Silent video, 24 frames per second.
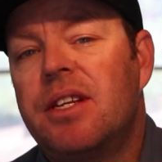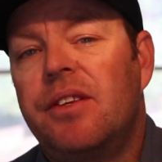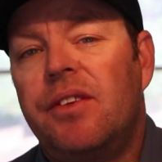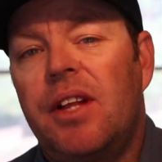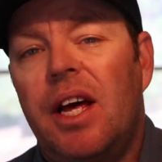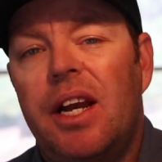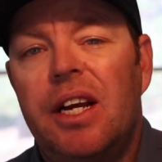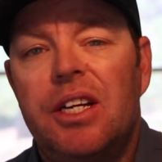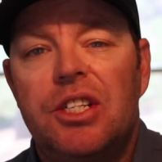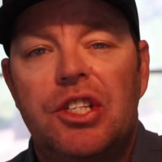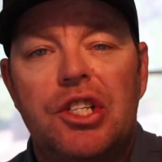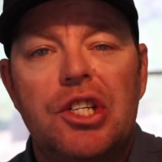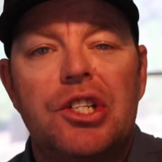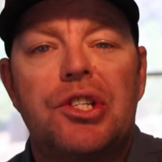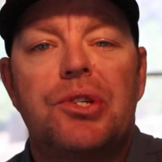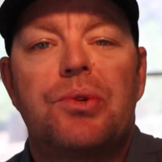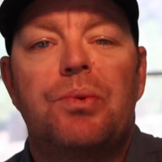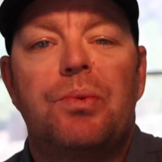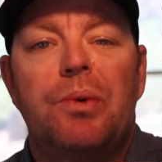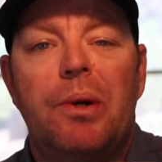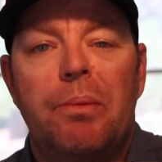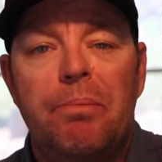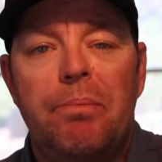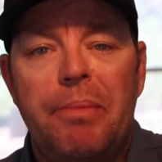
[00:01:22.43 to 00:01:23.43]
and then it just
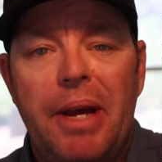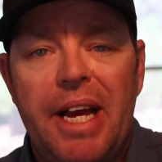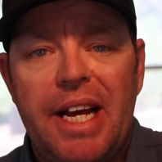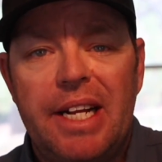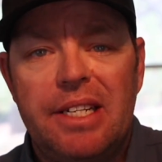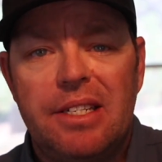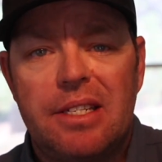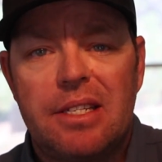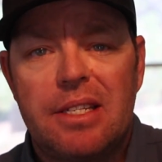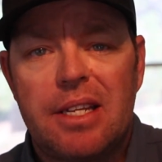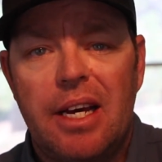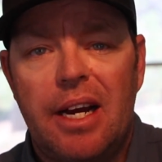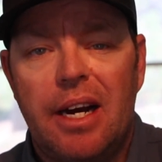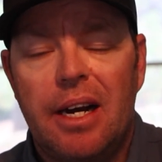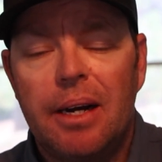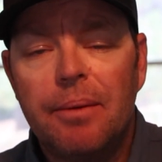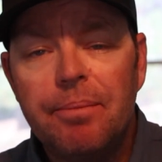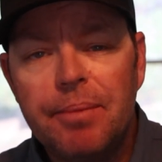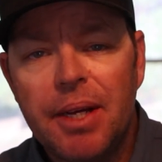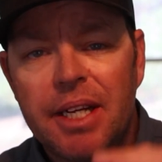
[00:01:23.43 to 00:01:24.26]
remains there.